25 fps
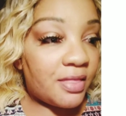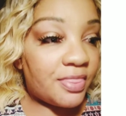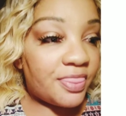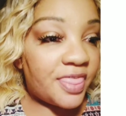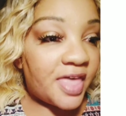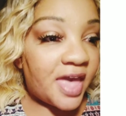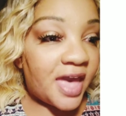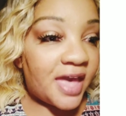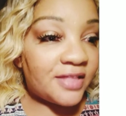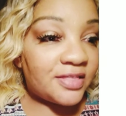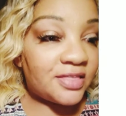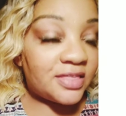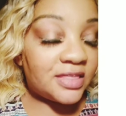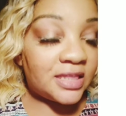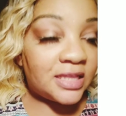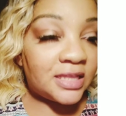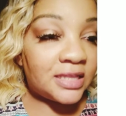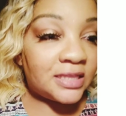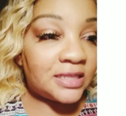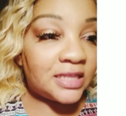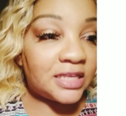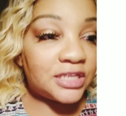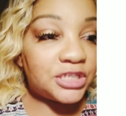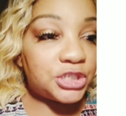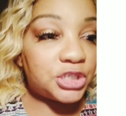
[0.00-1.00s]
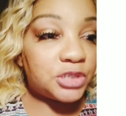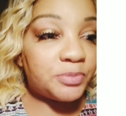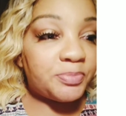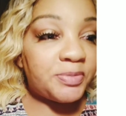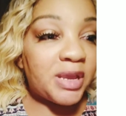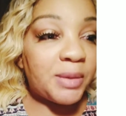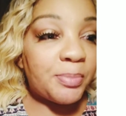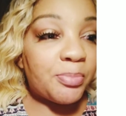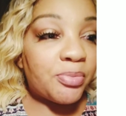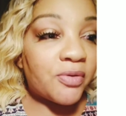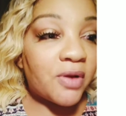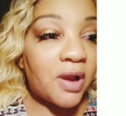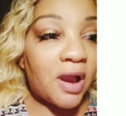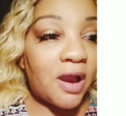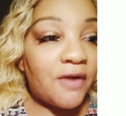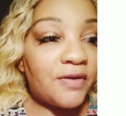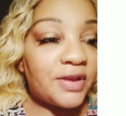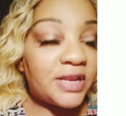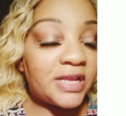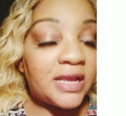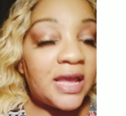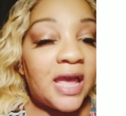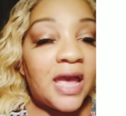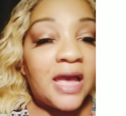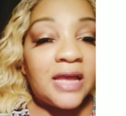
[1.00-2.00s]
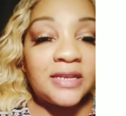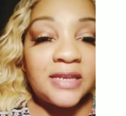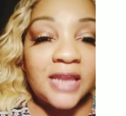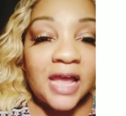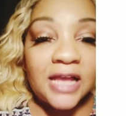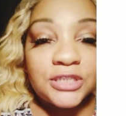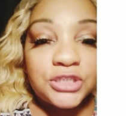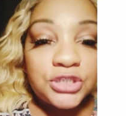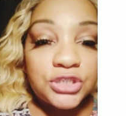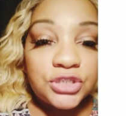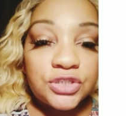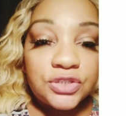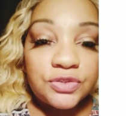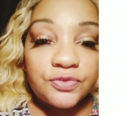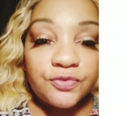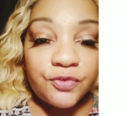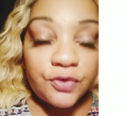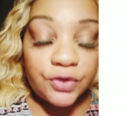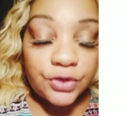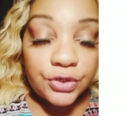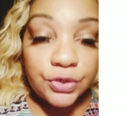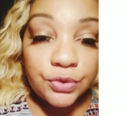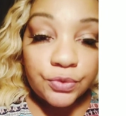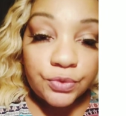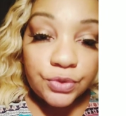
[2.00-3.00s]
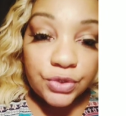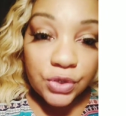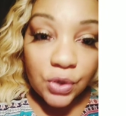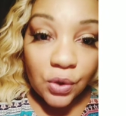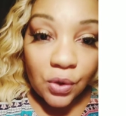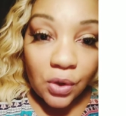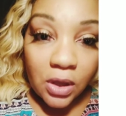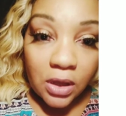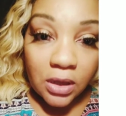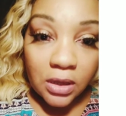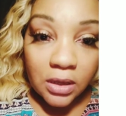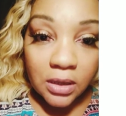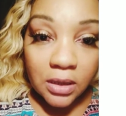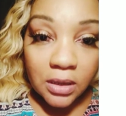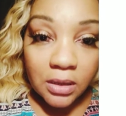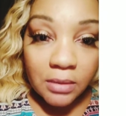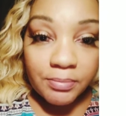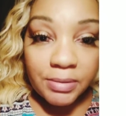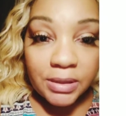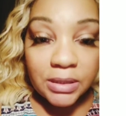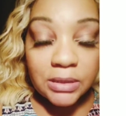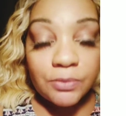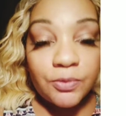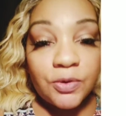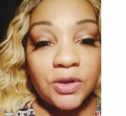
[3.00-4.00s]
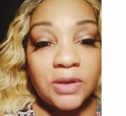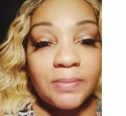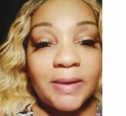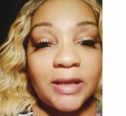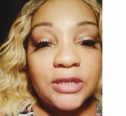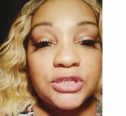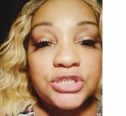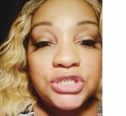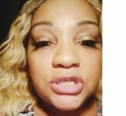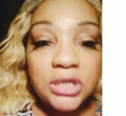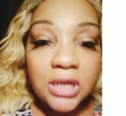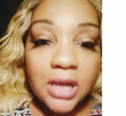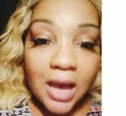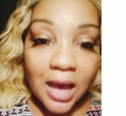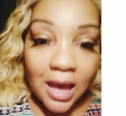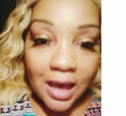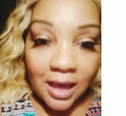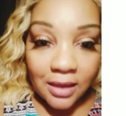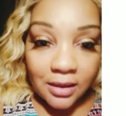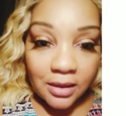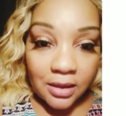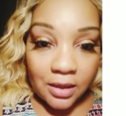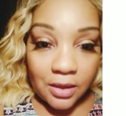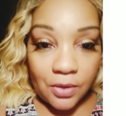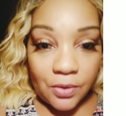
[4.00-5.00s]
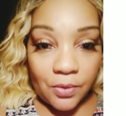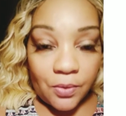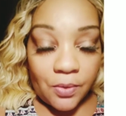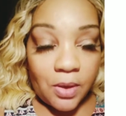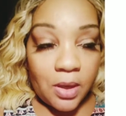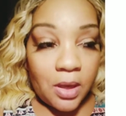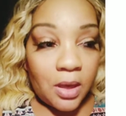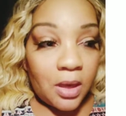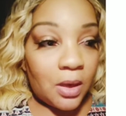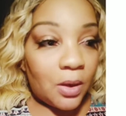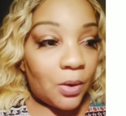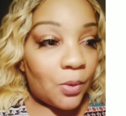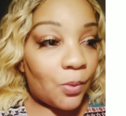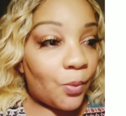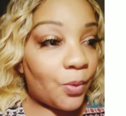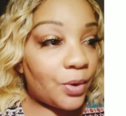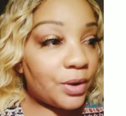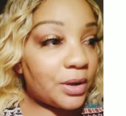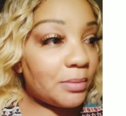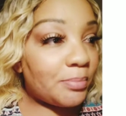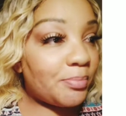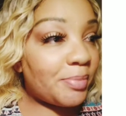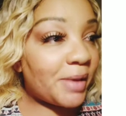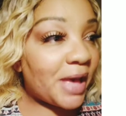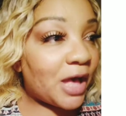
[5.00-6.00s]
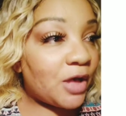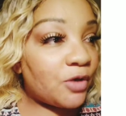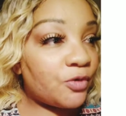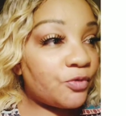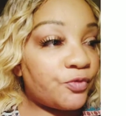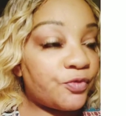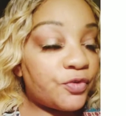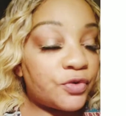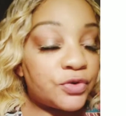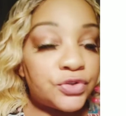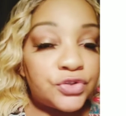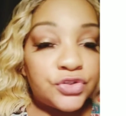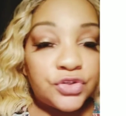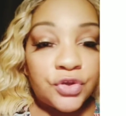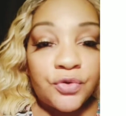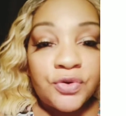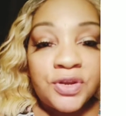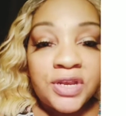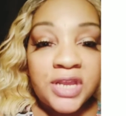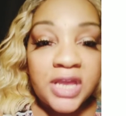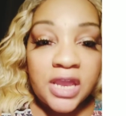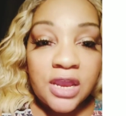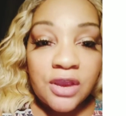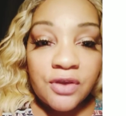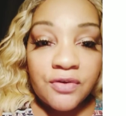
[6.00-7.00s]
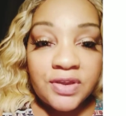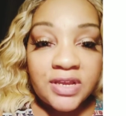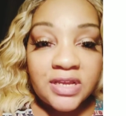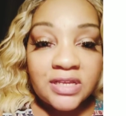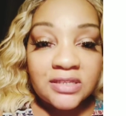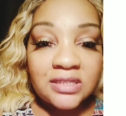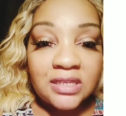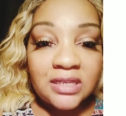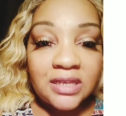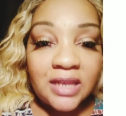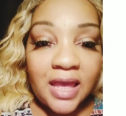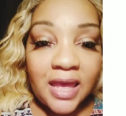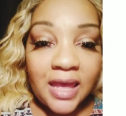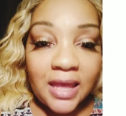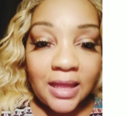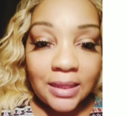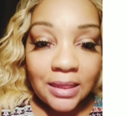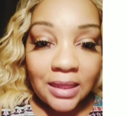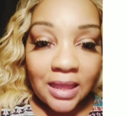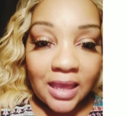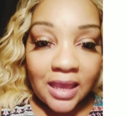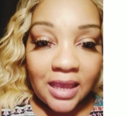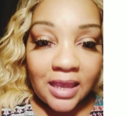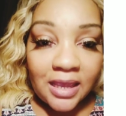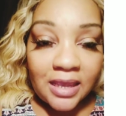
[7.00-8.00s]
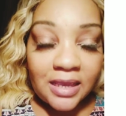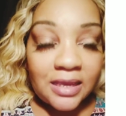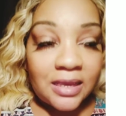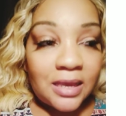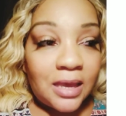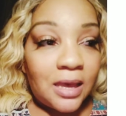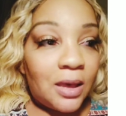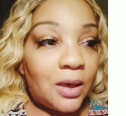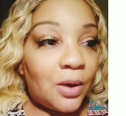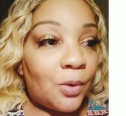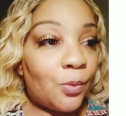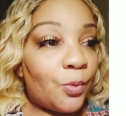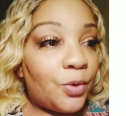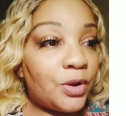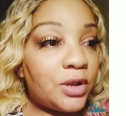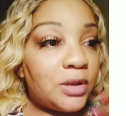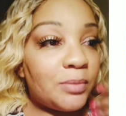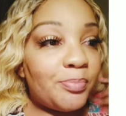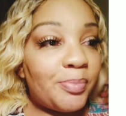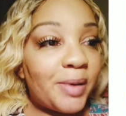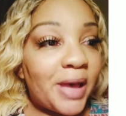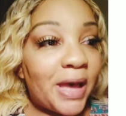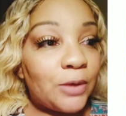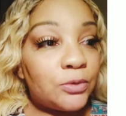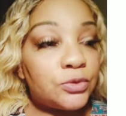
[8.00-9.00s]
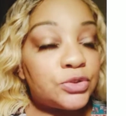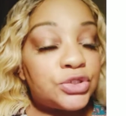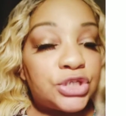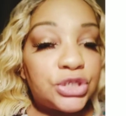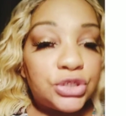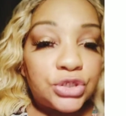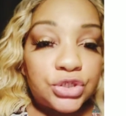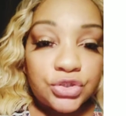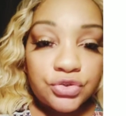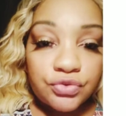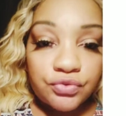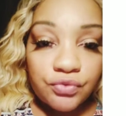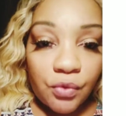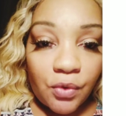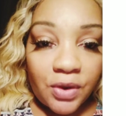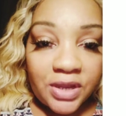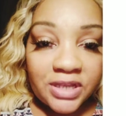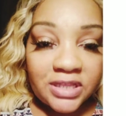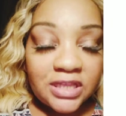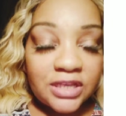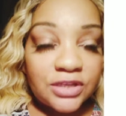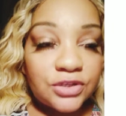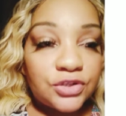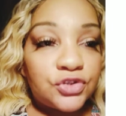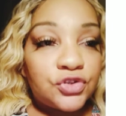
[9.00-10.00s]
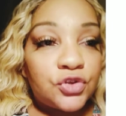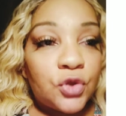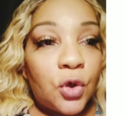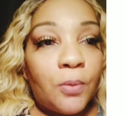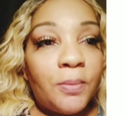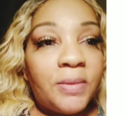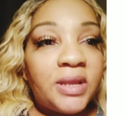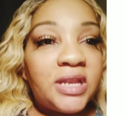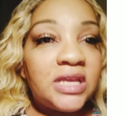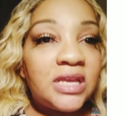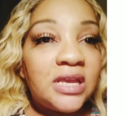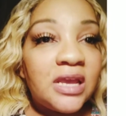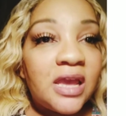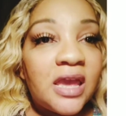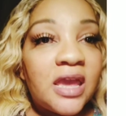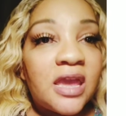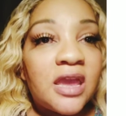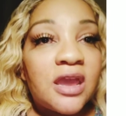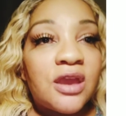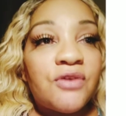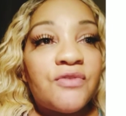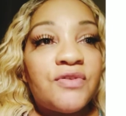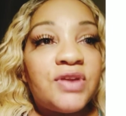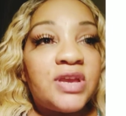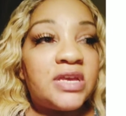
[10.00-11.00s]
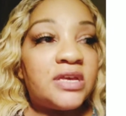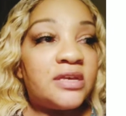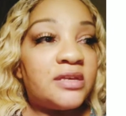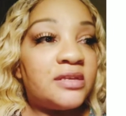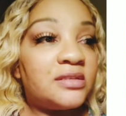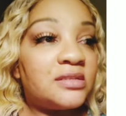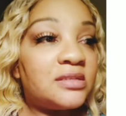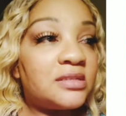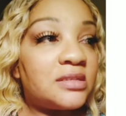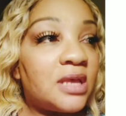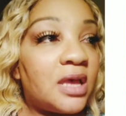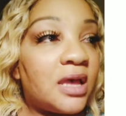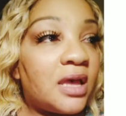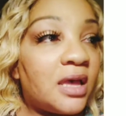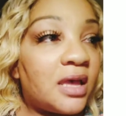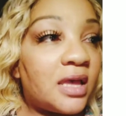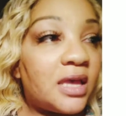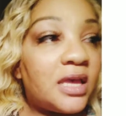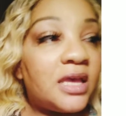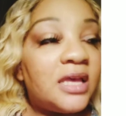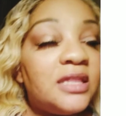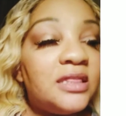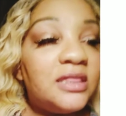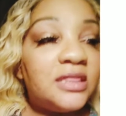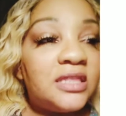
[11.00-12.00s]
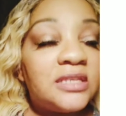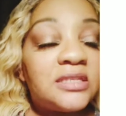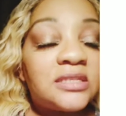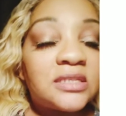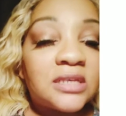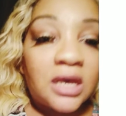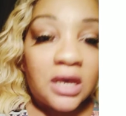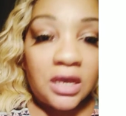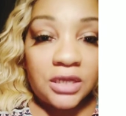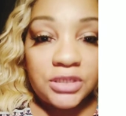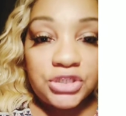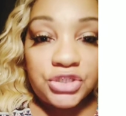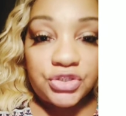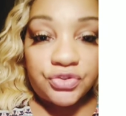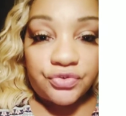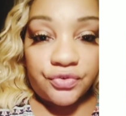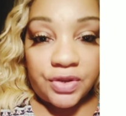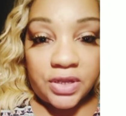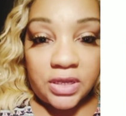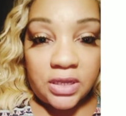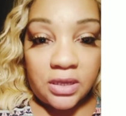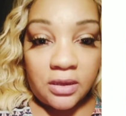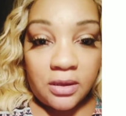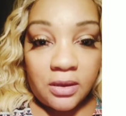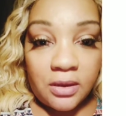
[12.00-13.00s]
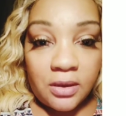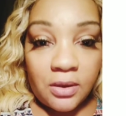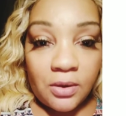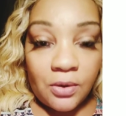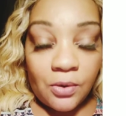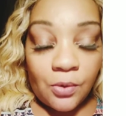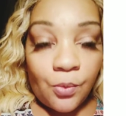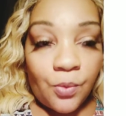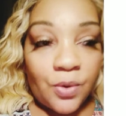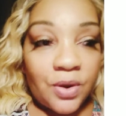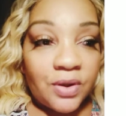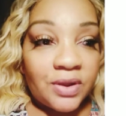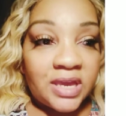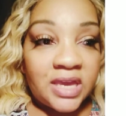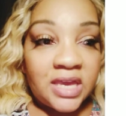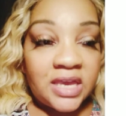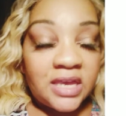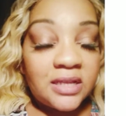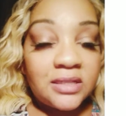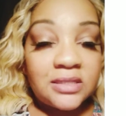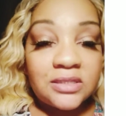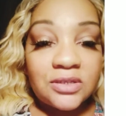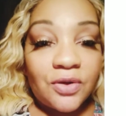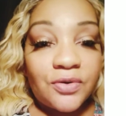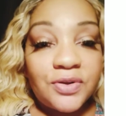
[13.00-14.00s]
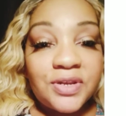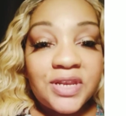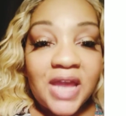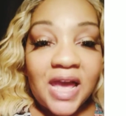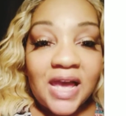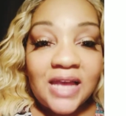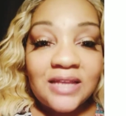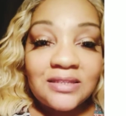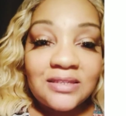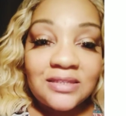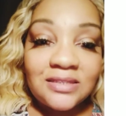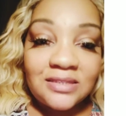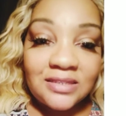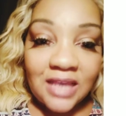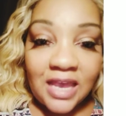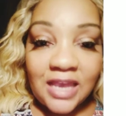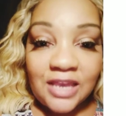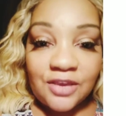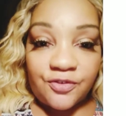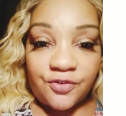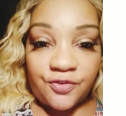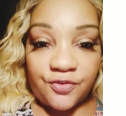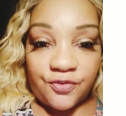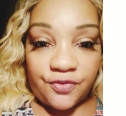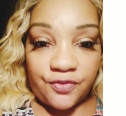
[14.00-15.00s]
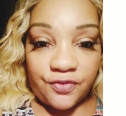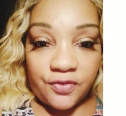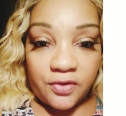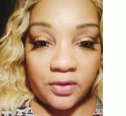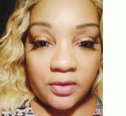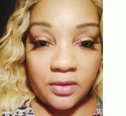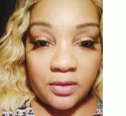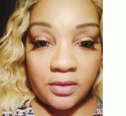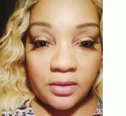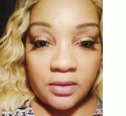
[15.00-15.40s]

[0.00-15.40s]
that this should be a priority, not just for New York, but what about Chicago? What about for certain areas in LA? What about Detroit? There's so many areas in this country where kids are not safe.